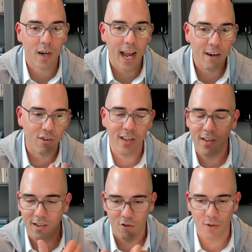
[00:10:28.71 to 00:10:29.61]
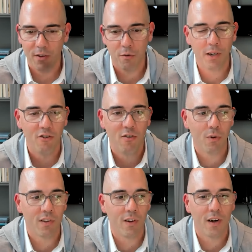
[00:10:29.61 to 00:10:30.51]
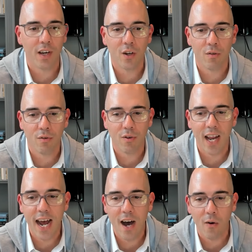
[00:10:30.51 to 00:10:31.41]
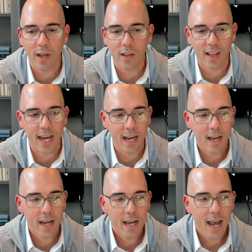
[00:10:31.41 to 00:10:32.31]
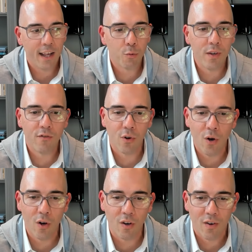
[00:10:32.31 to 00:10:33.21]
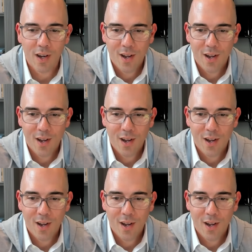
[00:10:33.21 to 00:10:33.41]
and actually this is a transformation we're starting to go through now, is that as we've grown,